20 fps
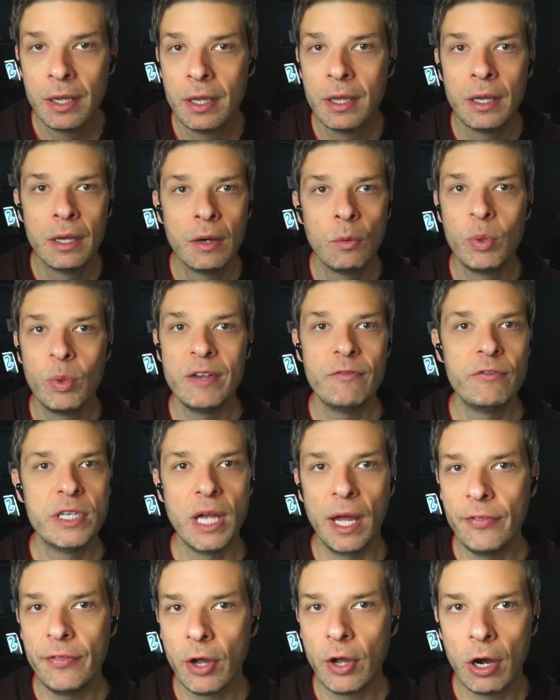We've
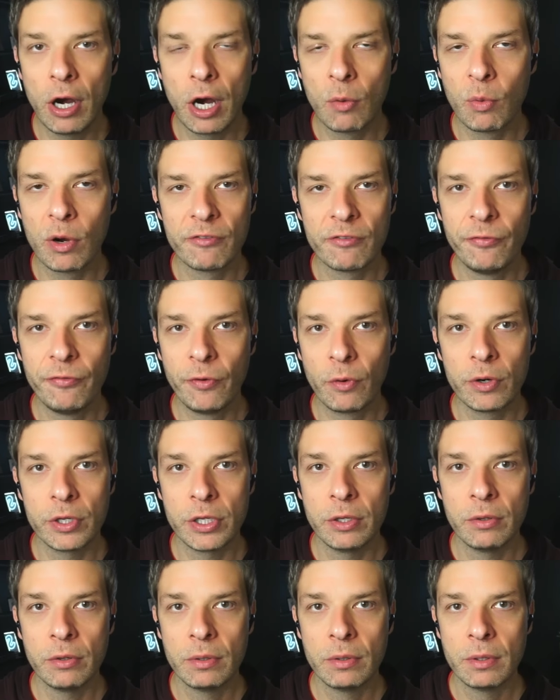done the hard work for
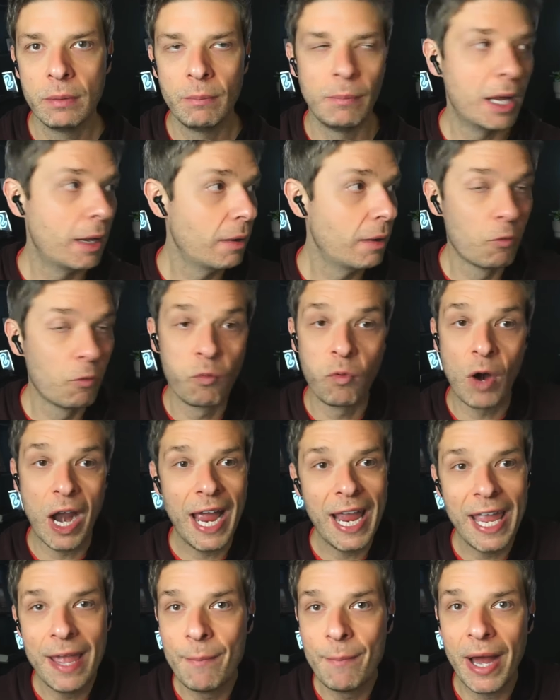you.
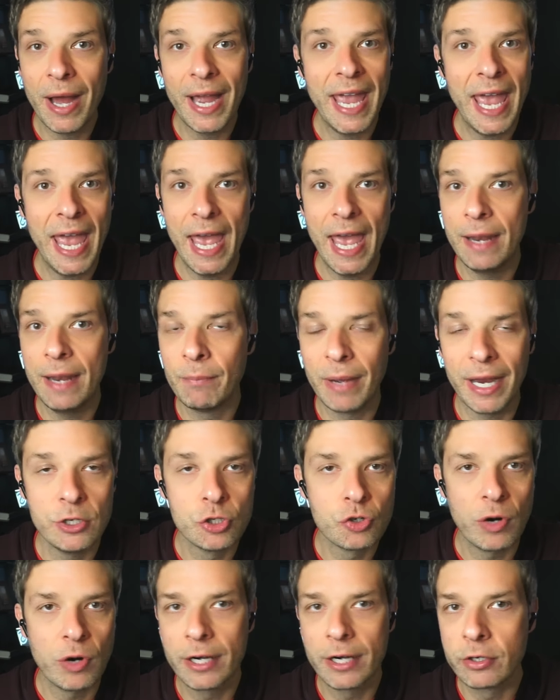Ryan, my
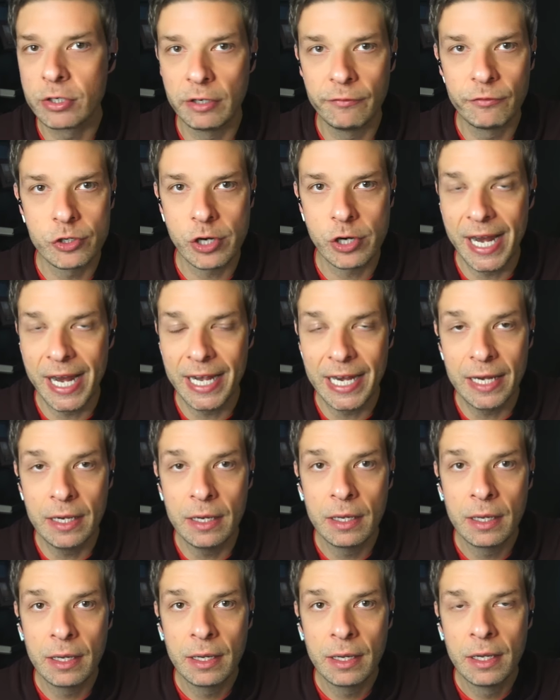director of
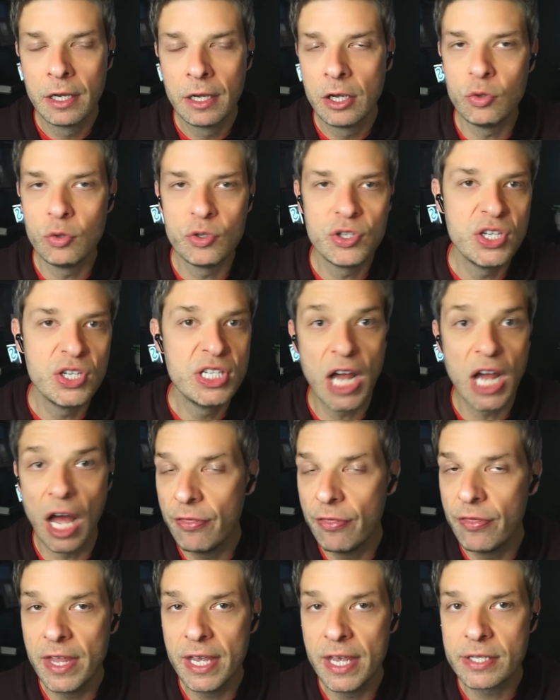training, who's
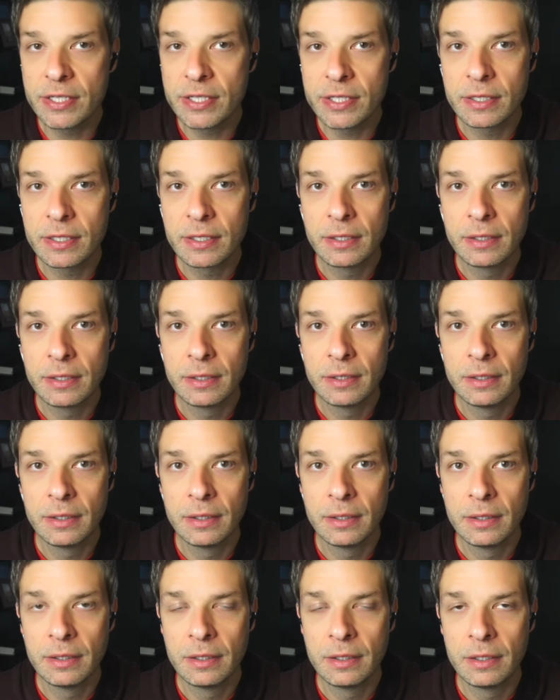done this
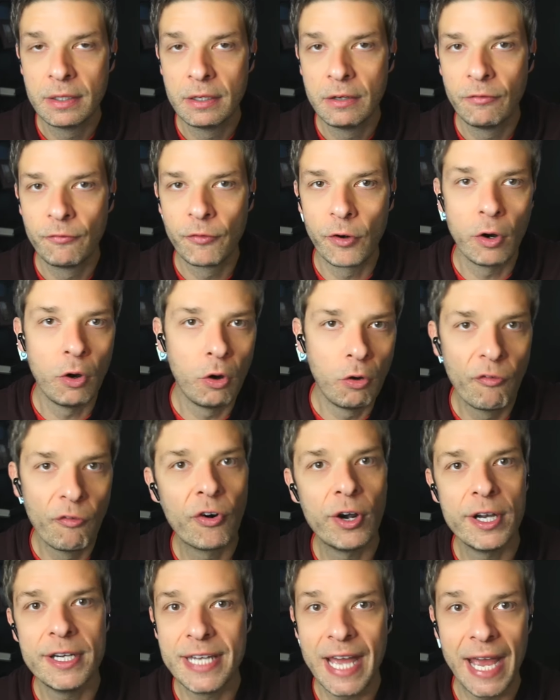for
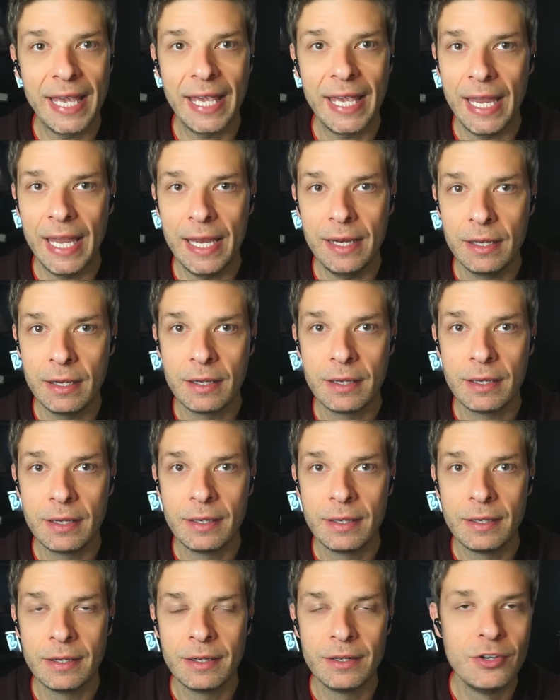over a decade,
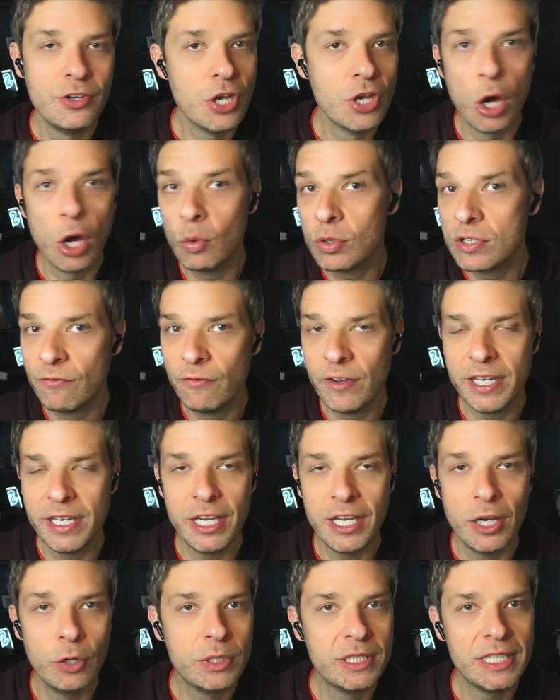knows
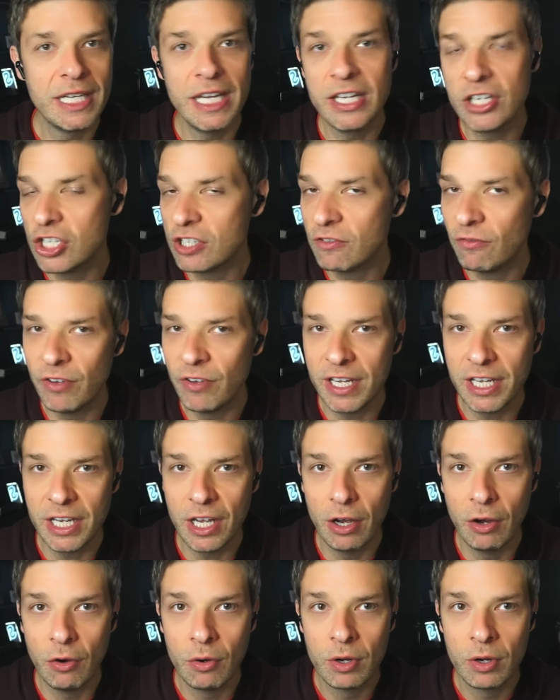video, teaches
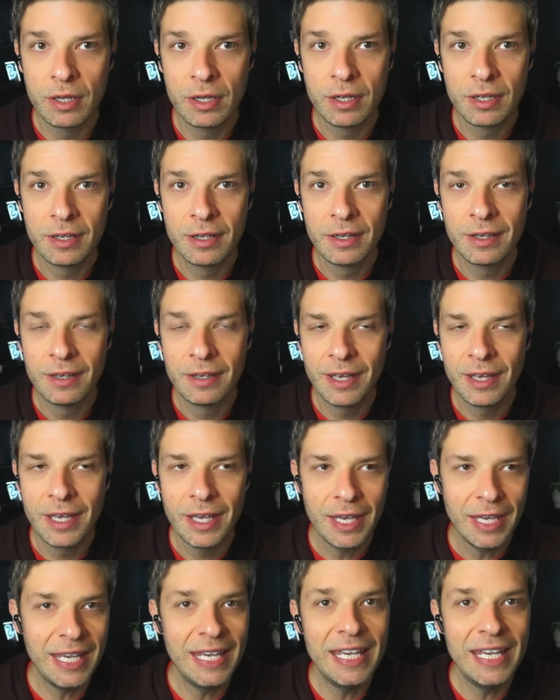video.
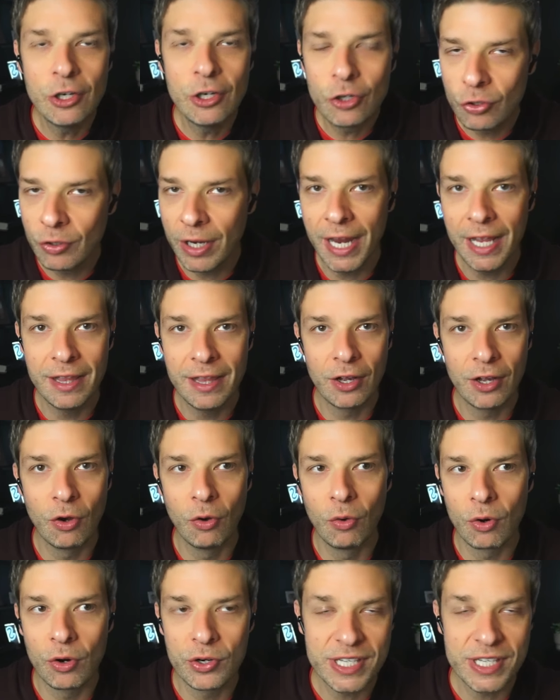He created the
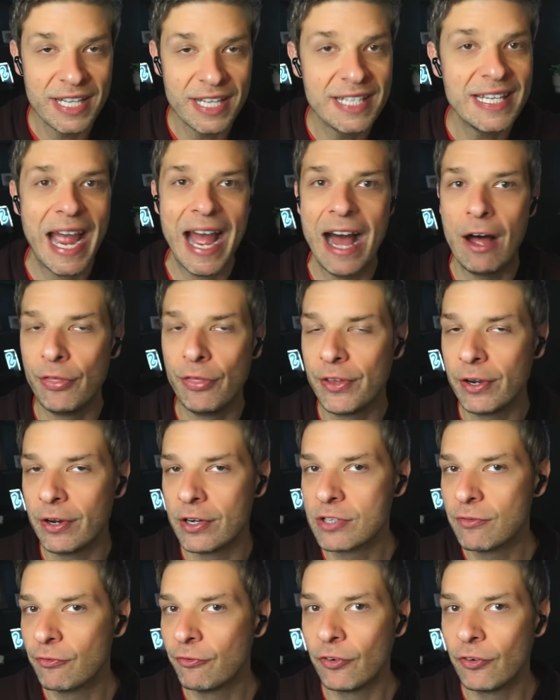course. It's out there.
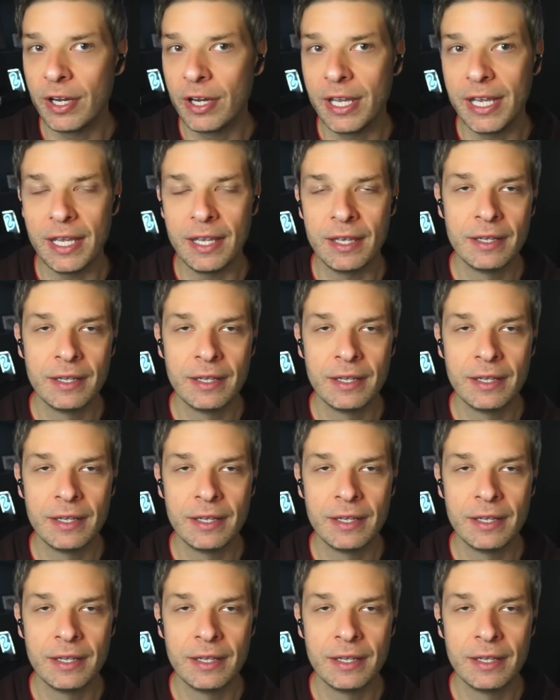It's free.